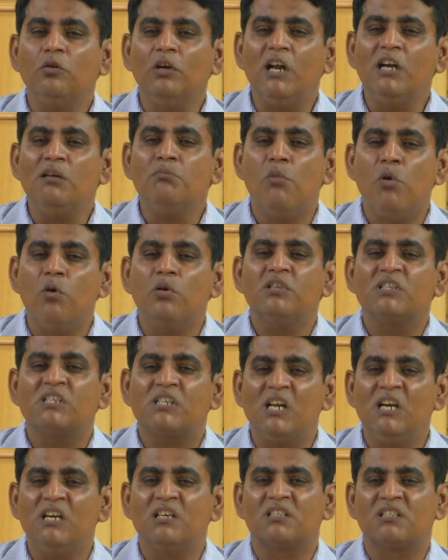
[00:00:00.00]
learn more
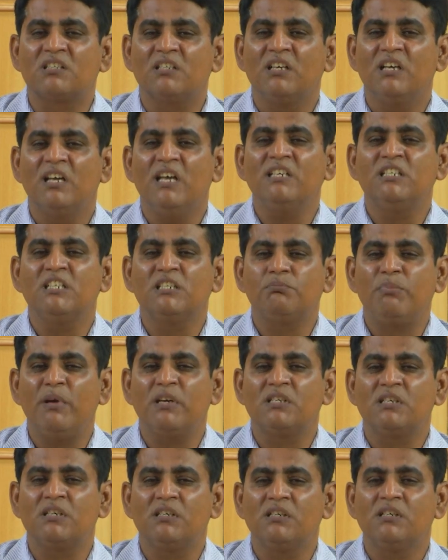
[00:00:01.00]
skills, it is
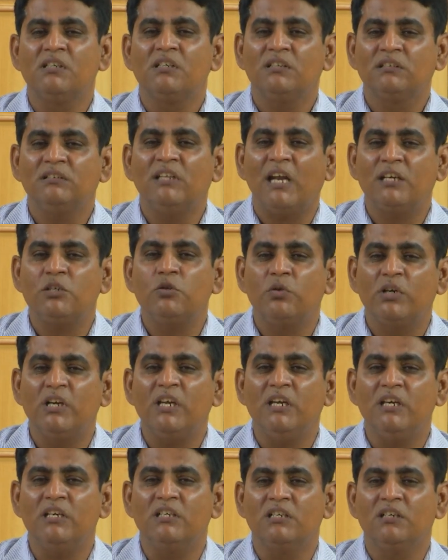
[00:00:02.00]
better that you
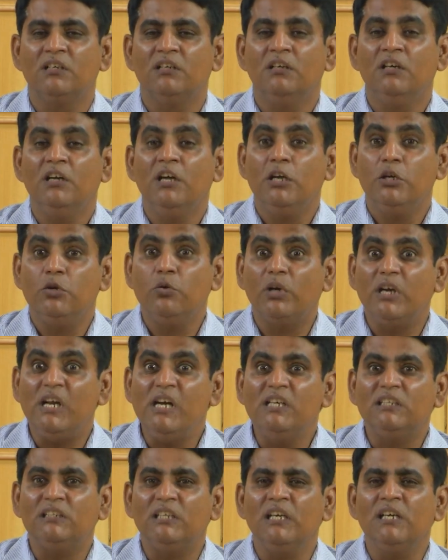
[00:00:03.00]
read. You
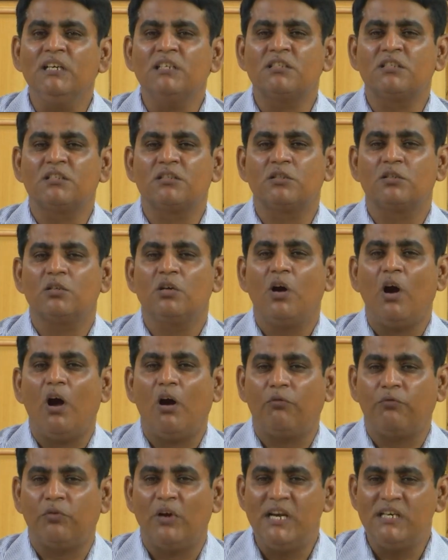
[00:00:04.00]
read things
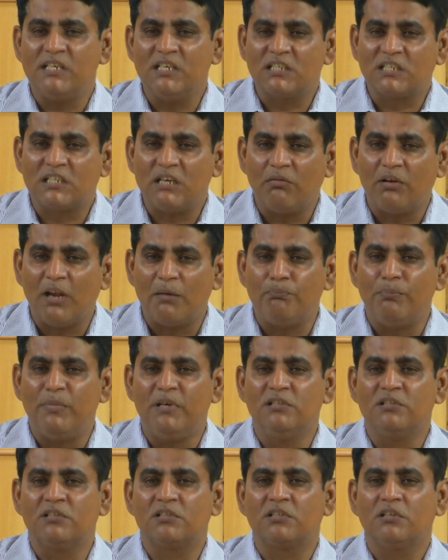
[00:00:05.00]
of latest
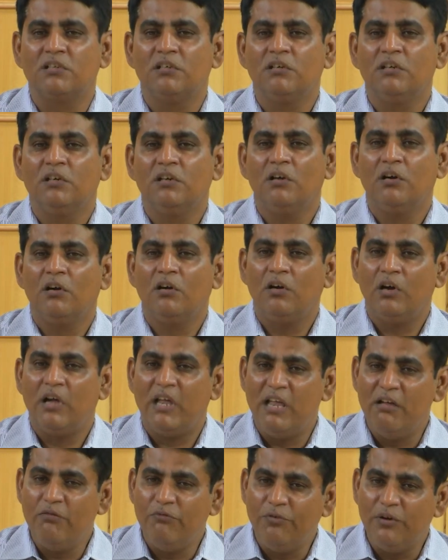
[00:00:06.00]
developments.
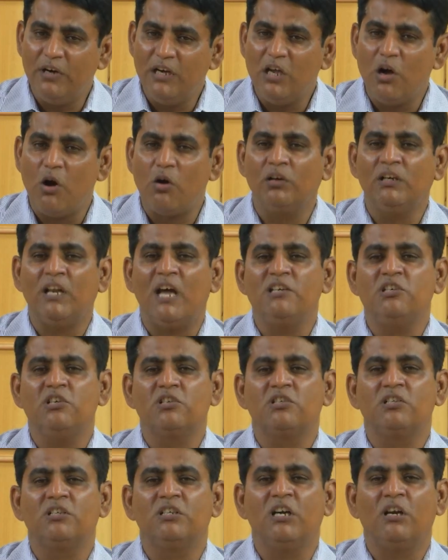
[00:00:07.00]
Every
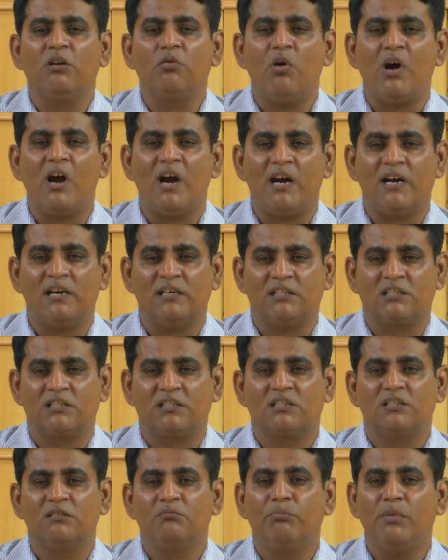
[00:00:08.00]
organization
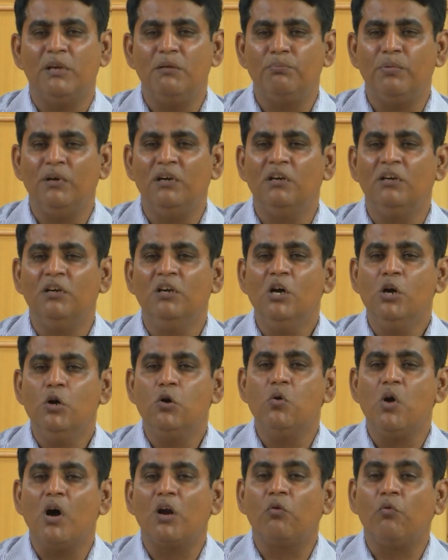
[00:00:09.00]
requires people who are